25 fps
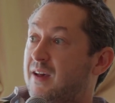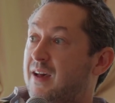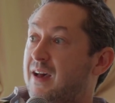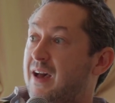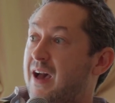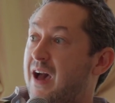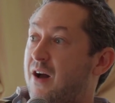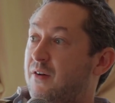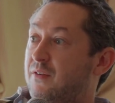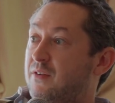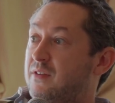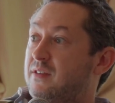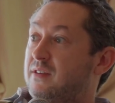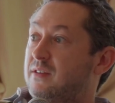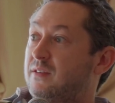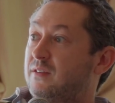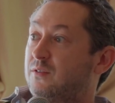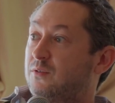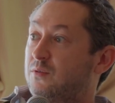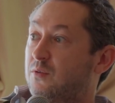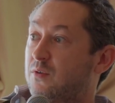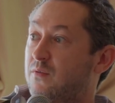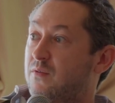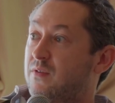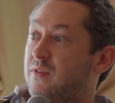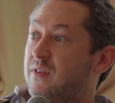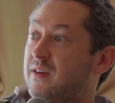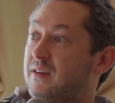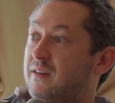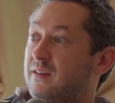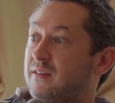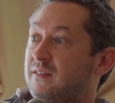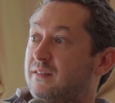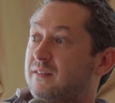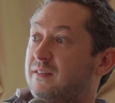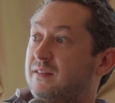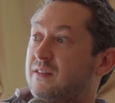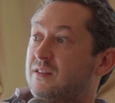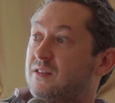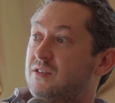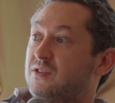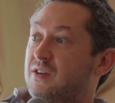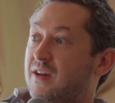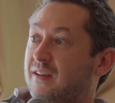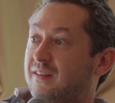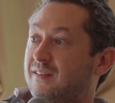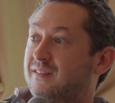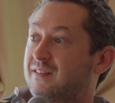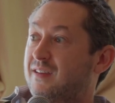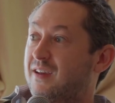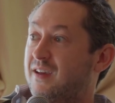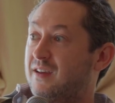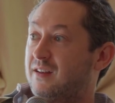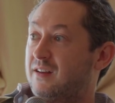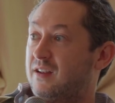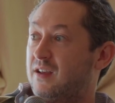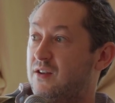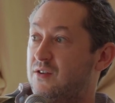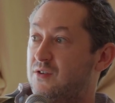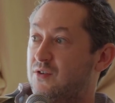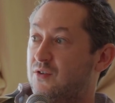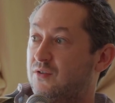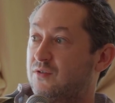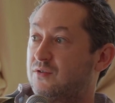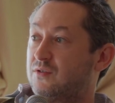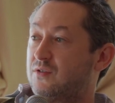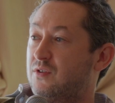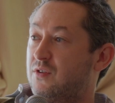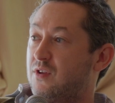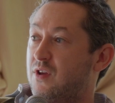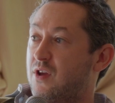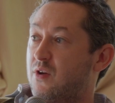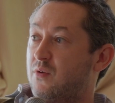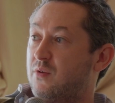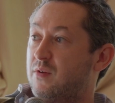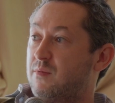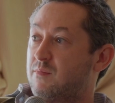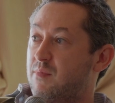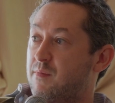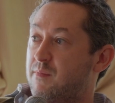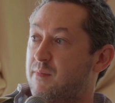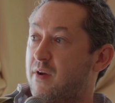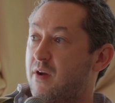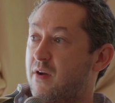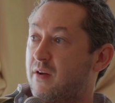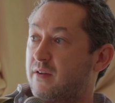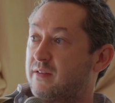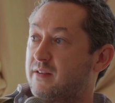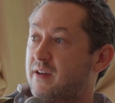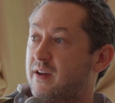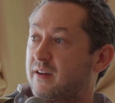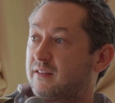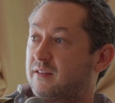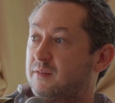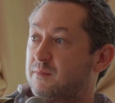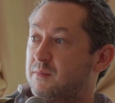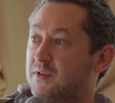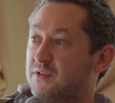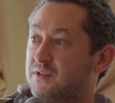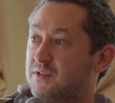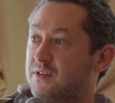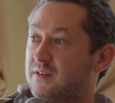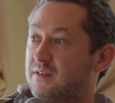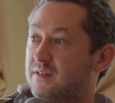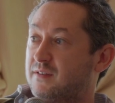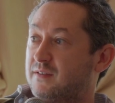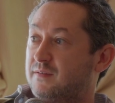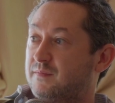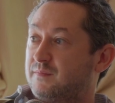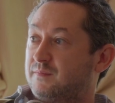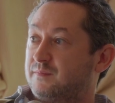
How did these sort of things gestate in your studio in preparing the exhibition?